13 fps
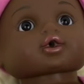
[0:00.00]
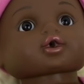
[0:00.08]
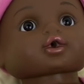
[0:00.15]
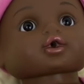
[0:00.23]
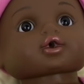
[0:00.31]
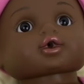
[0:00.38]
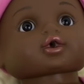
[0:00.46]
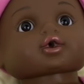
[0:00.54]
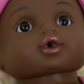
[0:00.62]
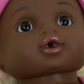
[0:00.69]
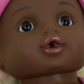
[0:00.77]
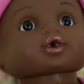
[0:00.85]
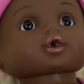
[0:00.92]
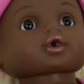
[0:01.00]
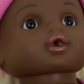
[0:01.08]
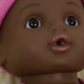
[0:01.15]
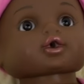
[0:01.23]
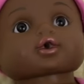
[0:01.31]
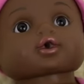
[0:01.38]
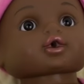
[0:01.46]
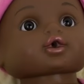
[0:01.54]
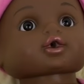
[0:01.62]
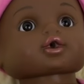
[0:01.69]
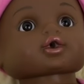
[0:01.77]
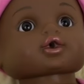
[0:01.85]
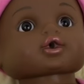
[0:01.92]

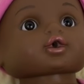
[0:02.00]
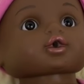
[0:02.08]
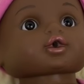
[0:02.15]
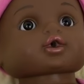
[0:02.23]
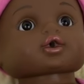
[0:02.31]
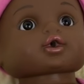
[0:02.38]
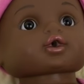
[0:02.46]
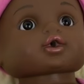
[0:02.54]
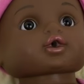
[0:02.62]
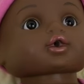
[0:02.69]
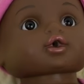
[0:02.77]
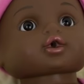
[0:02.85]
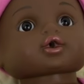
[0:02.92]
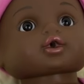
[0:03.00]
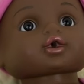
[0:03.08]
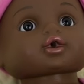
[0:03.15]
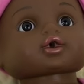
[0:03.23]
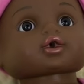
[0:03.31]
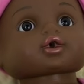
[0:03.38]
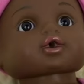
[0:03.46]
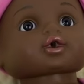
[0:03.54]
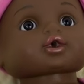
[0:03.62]
(no one is talking)